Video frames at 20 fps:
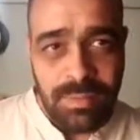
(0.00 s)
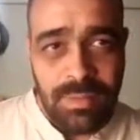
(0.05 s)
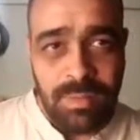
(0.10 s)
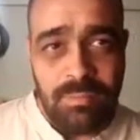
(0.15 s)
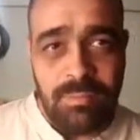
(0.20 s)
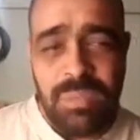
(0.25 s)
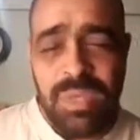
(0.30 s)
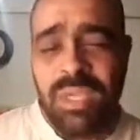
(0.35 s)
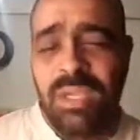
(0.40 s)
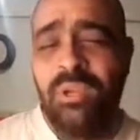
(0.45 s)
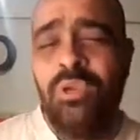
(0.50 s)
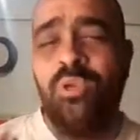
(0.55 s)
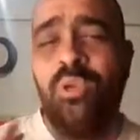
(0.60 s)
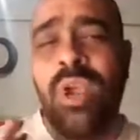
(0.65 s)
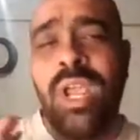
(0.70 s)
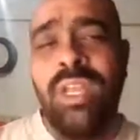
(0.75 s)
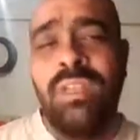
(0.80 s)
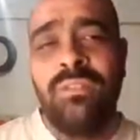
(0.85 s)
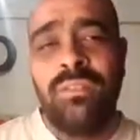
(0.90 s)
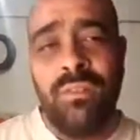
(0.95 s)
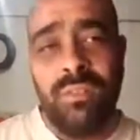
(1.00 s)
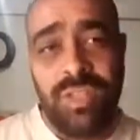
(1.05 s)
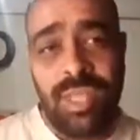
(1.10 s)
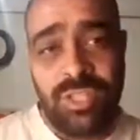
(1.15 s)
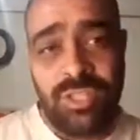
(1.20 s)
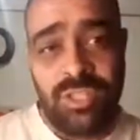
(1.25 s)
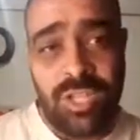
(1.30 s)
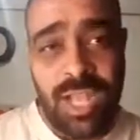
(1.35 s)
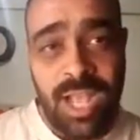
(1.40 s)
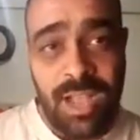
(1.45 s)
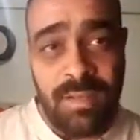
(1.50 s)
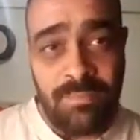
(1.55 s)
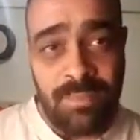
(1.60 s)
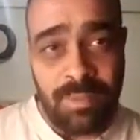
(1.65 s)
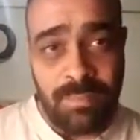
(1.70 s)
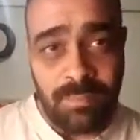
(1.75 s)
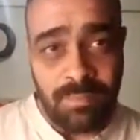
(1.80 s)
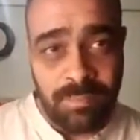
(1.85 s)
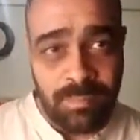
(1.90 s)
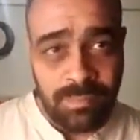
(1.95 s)
Be grateful that you have
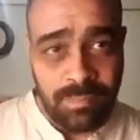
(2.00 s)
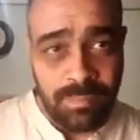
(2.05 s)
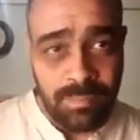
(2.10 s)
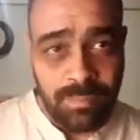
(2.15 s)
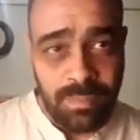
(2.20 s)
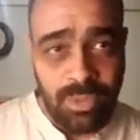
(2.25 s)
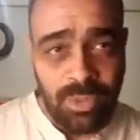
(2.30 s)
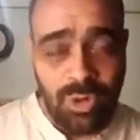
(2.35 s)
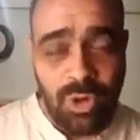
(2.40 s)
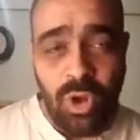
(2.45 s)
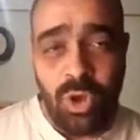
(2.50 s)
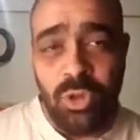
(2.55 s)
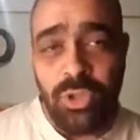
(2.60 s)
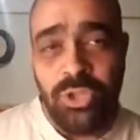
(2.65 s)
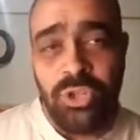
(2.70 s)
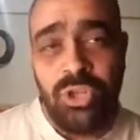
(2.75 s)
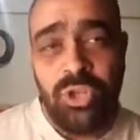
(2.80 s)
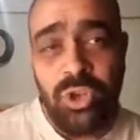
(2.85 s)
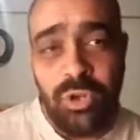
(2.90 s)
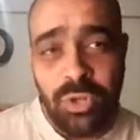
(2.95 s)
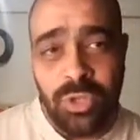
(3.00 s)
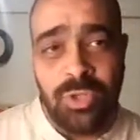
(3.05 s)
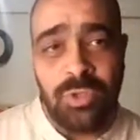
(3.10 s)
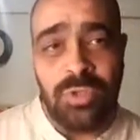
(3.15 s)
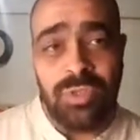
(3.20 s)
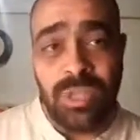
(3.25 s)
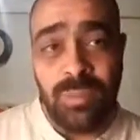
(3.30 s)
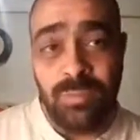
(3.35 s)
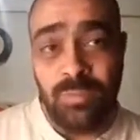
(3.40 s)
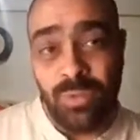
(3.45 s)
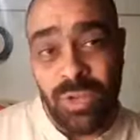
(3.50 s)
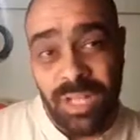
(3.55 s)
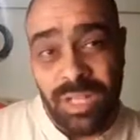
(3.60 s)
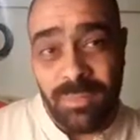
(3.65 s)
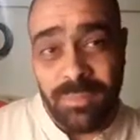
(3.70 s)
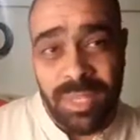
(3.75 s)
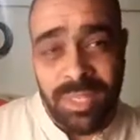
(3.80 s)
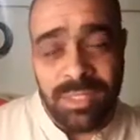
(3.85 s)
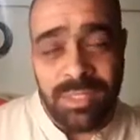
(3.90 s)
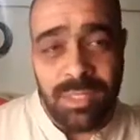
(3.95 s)
them. They're only showing you some
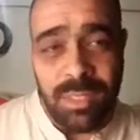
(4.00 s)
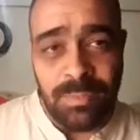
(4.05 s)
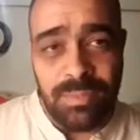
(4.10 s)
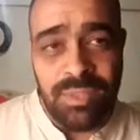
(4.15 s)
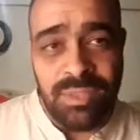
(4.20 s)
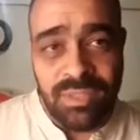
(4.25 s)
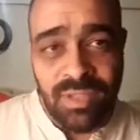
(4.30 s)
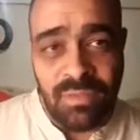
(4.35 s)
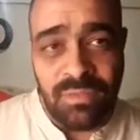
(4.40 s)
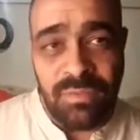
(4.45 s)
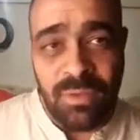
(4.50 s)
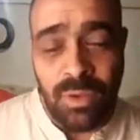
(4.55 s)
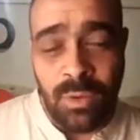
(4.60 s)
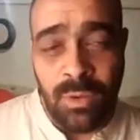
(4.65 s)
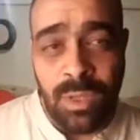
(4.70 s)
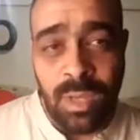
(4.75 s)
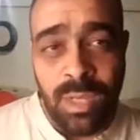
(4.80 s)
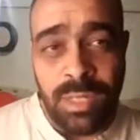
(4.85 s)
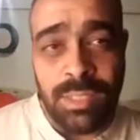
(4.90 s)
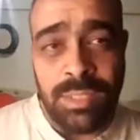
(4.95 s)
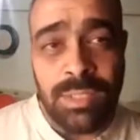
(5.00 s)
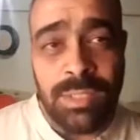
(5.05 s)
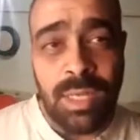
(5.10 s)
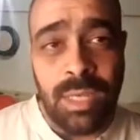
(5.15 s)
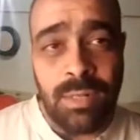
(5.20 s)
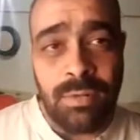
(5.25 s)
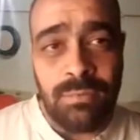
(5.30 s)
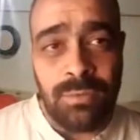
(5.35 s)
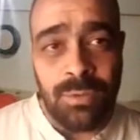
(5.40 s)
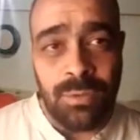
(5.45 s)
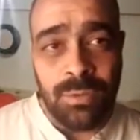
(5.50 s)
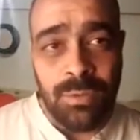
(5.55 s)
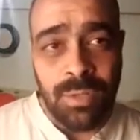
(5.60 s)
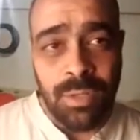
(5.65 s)
really messed up stuff going on inside of you.